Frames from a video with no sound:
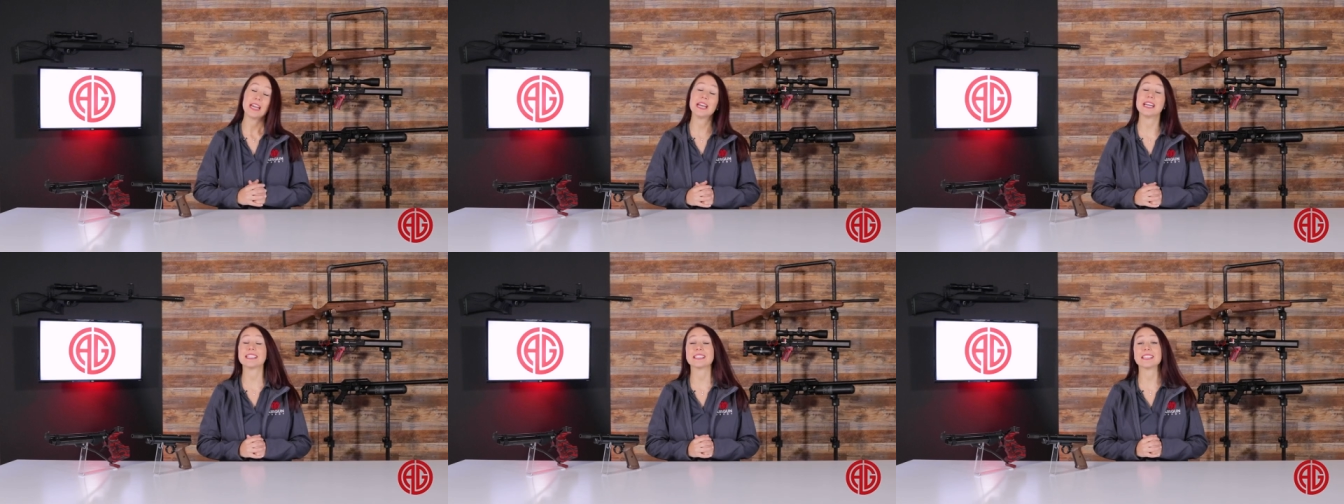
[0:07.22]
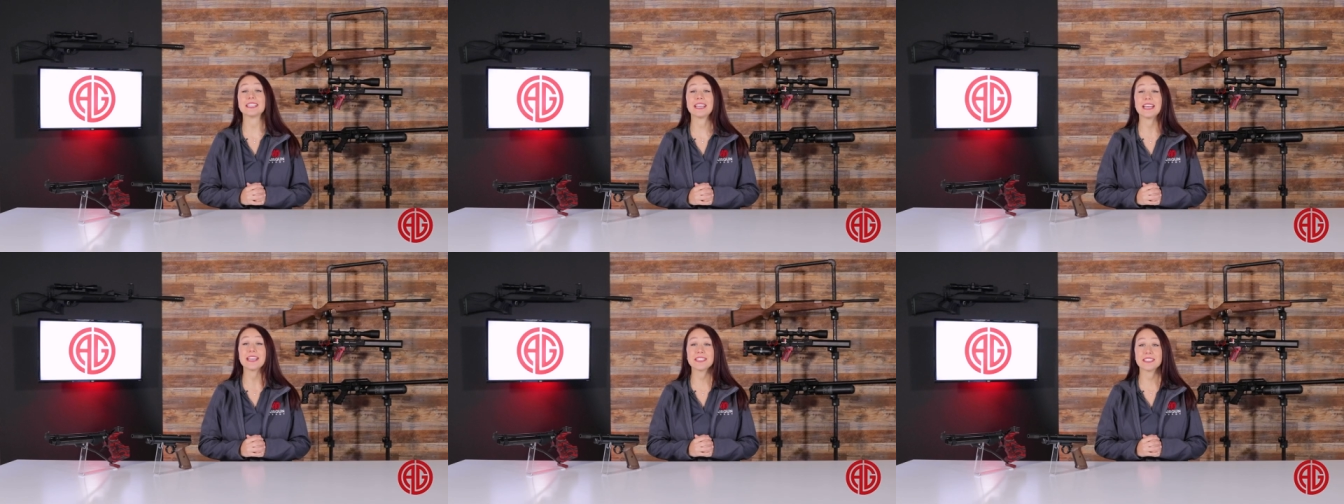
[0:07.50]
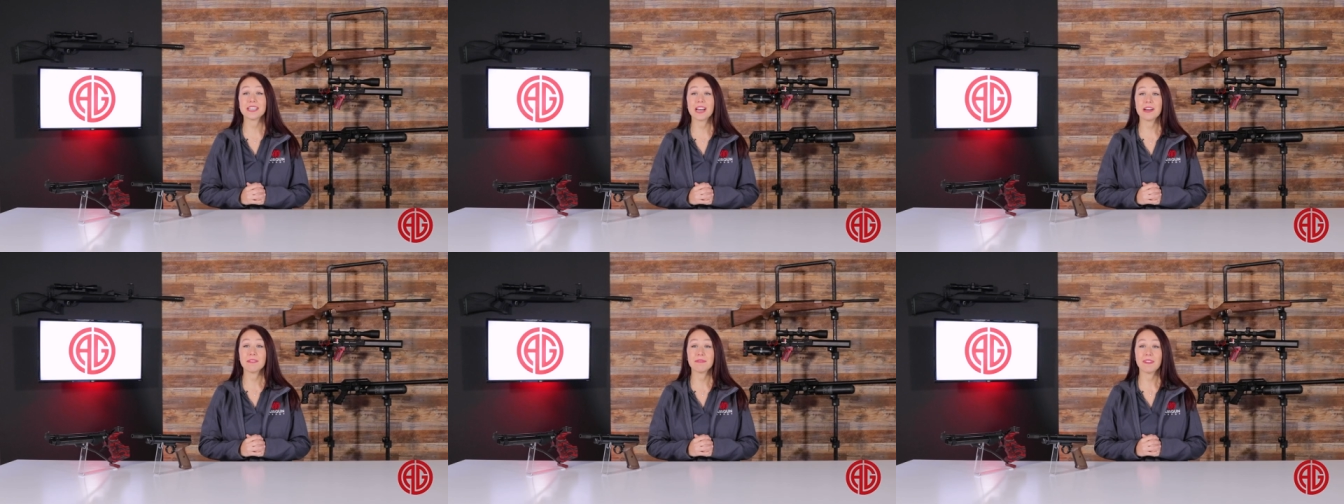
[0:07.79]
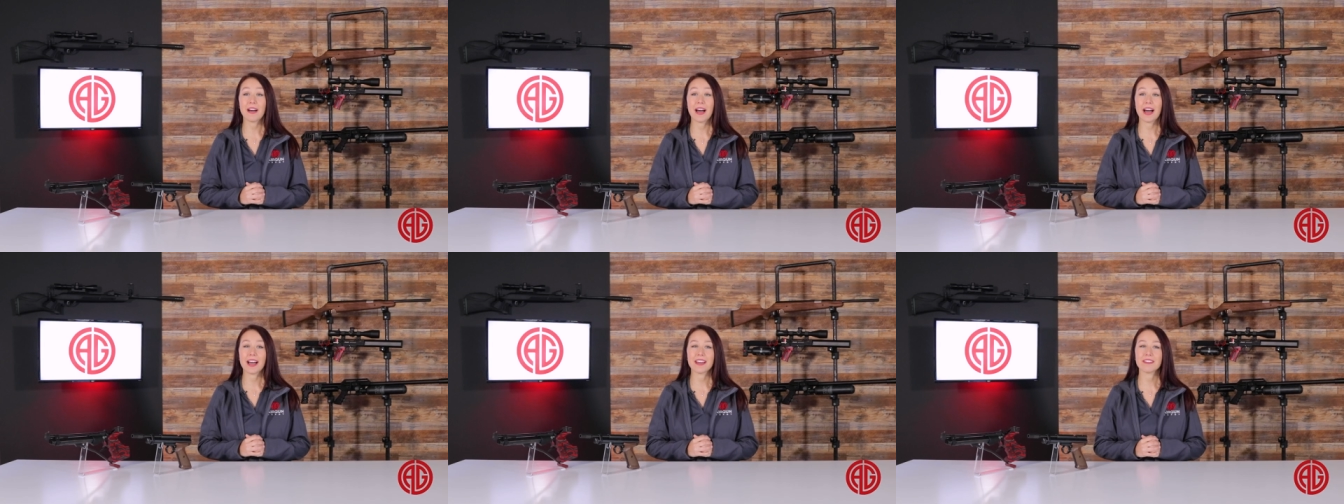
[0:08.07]
In today's Top
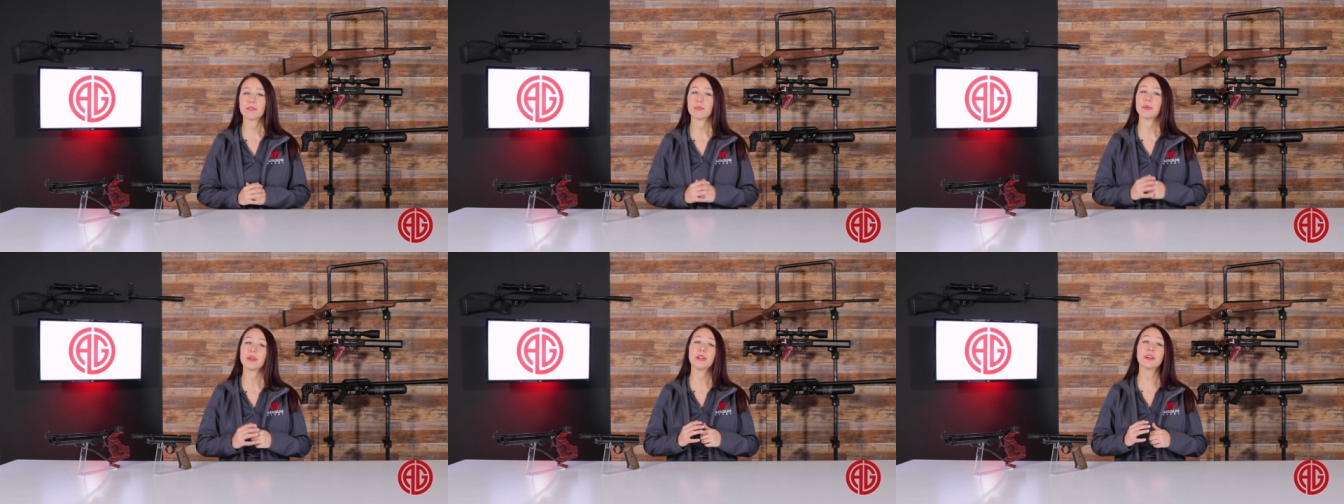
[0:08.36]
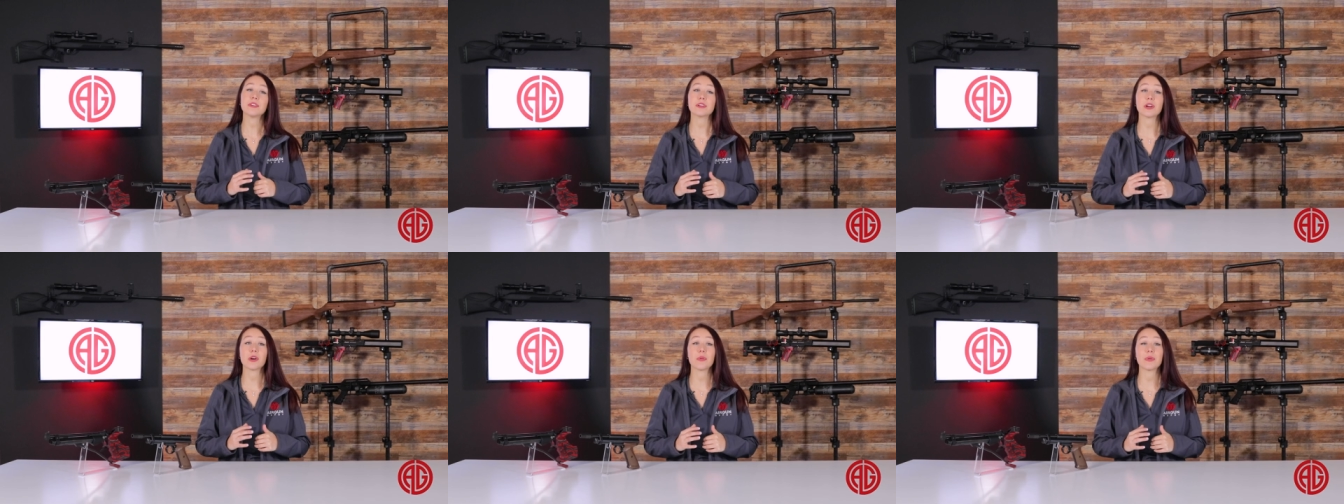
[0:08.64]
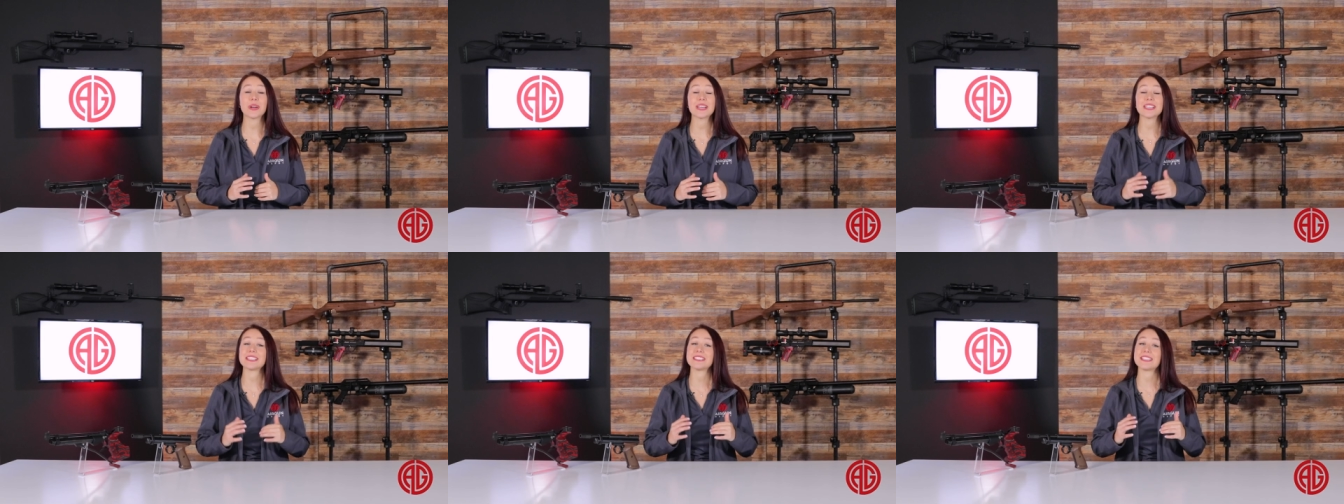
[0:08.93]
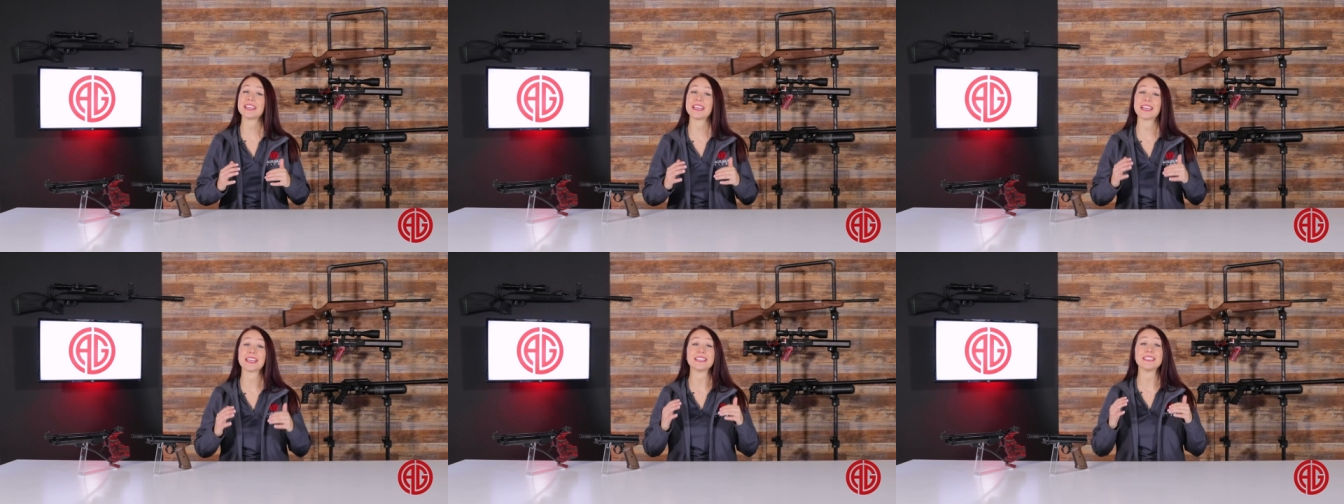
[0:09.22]
5, we are going to
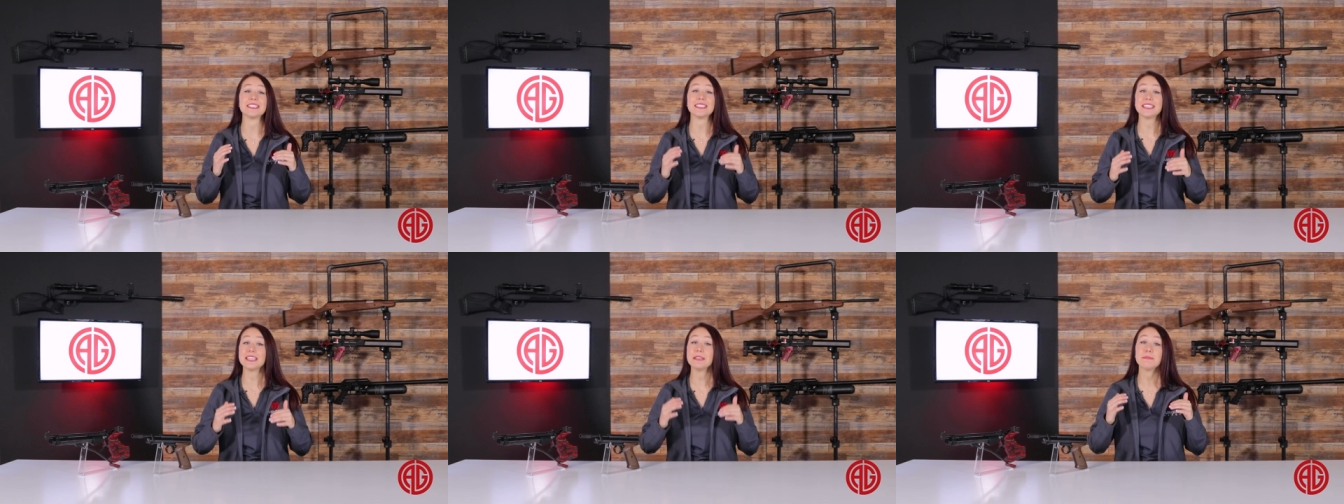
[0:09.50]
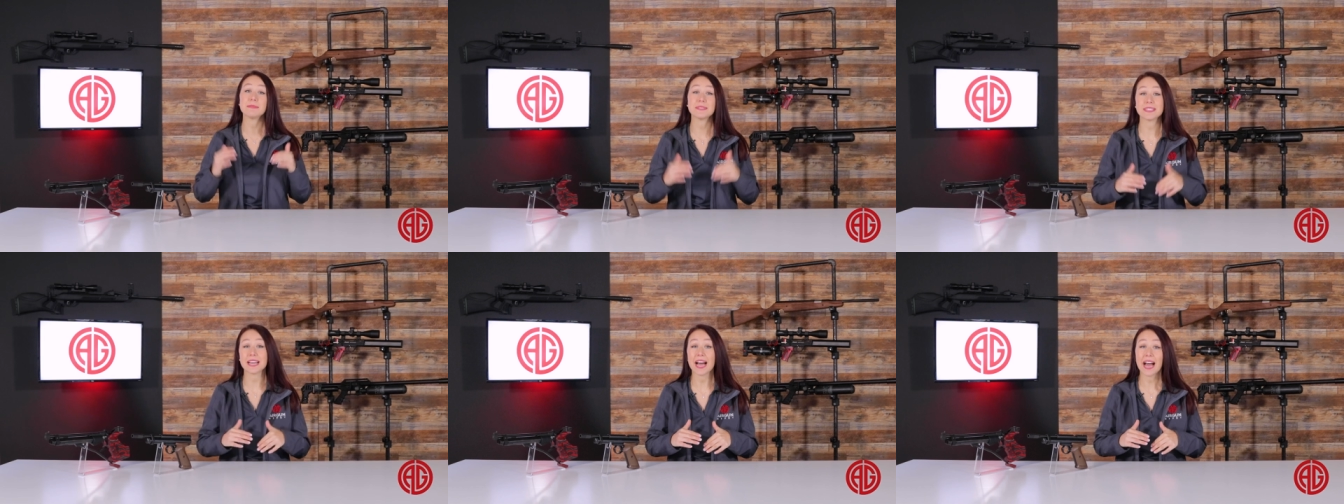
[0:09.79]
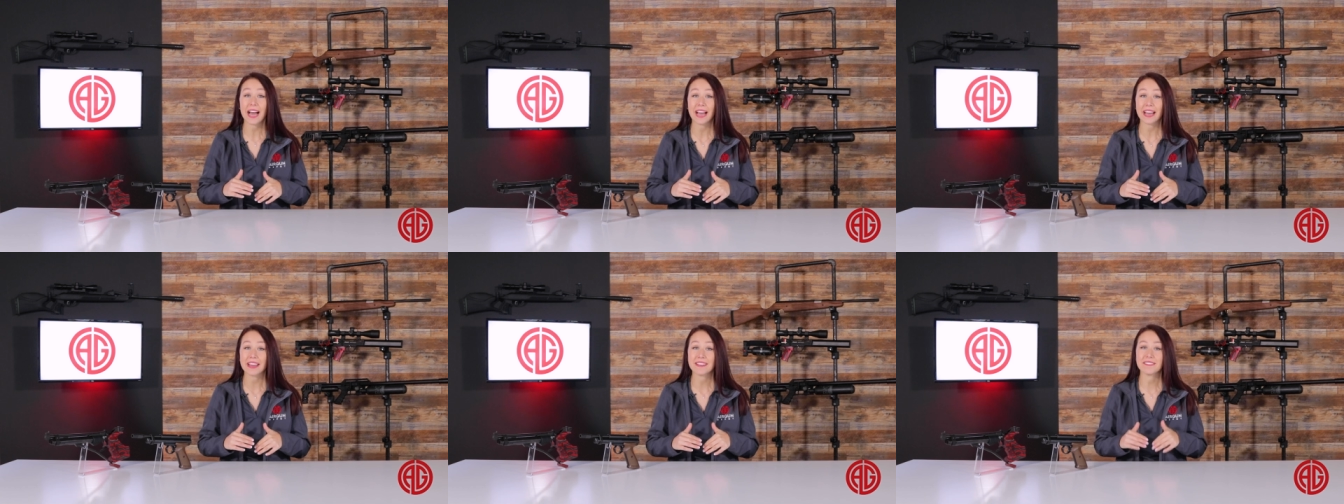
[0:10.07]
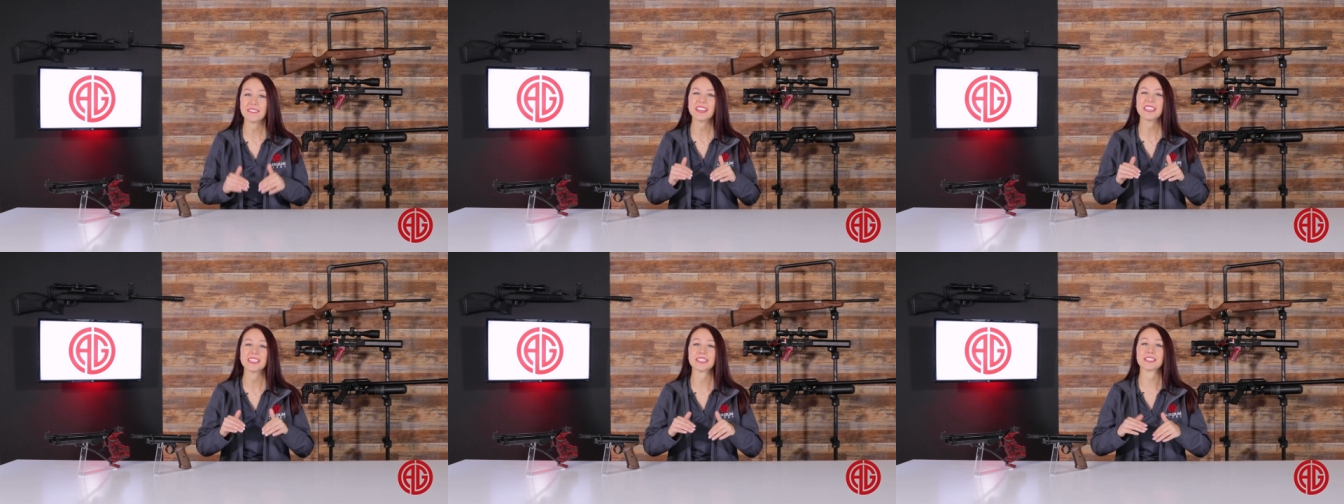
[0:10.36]
take a deep
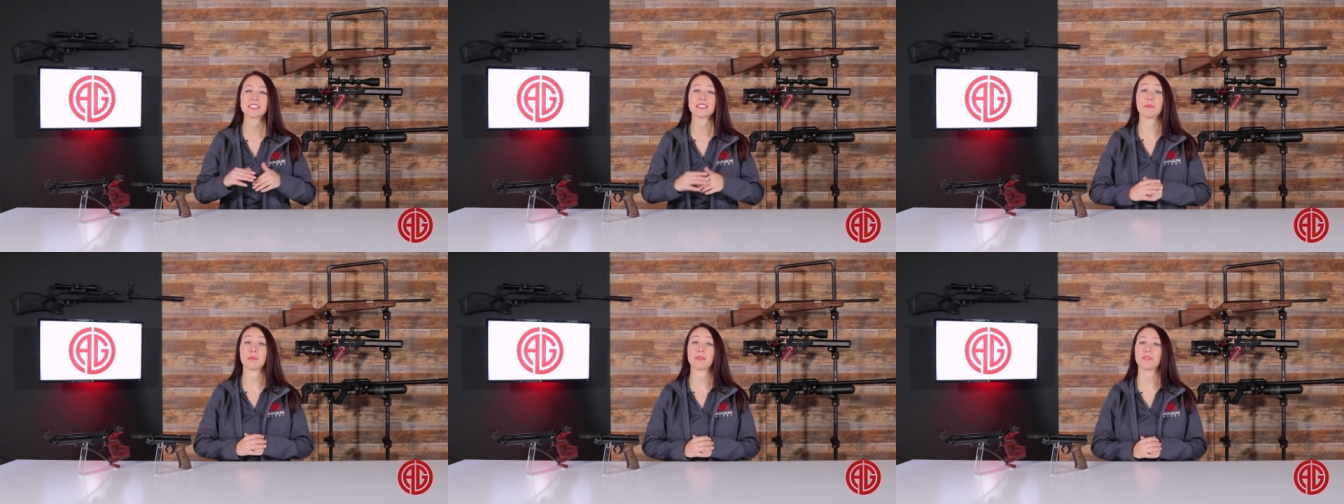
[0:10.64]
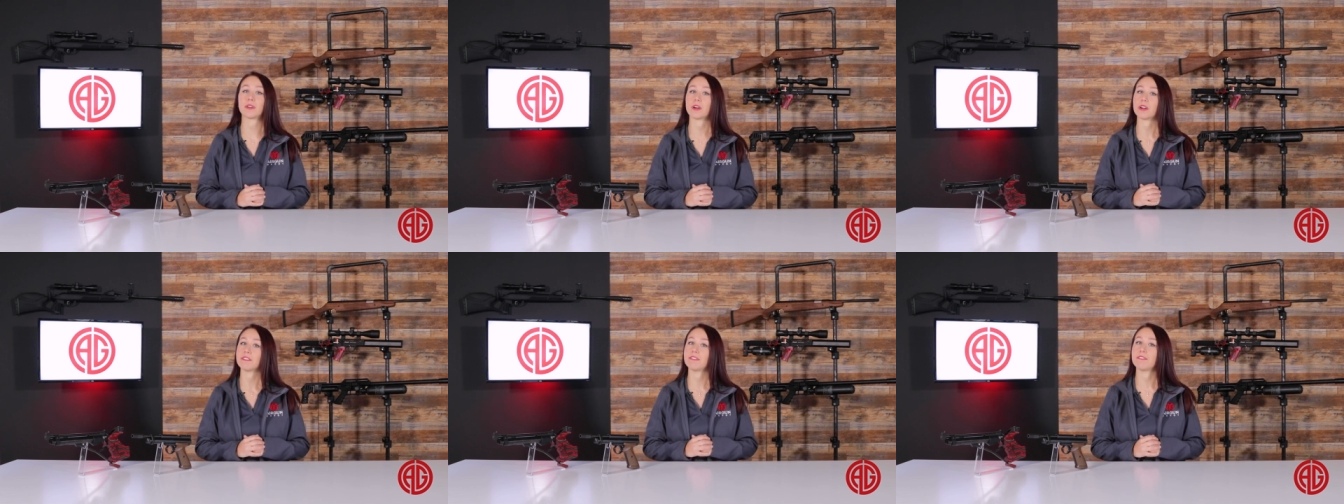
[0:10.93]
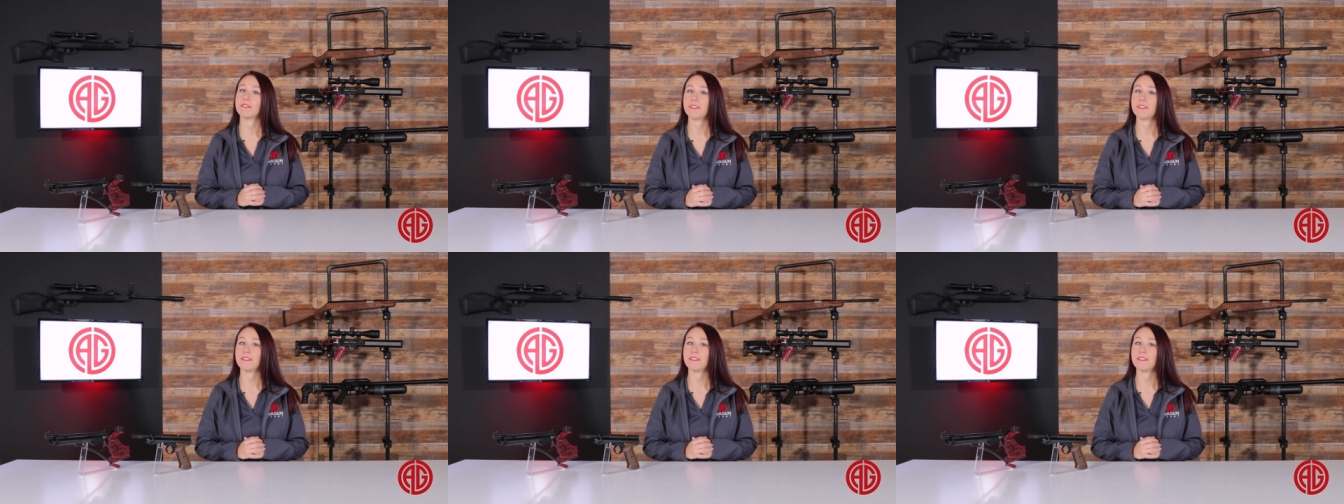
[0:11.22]
dive into some of our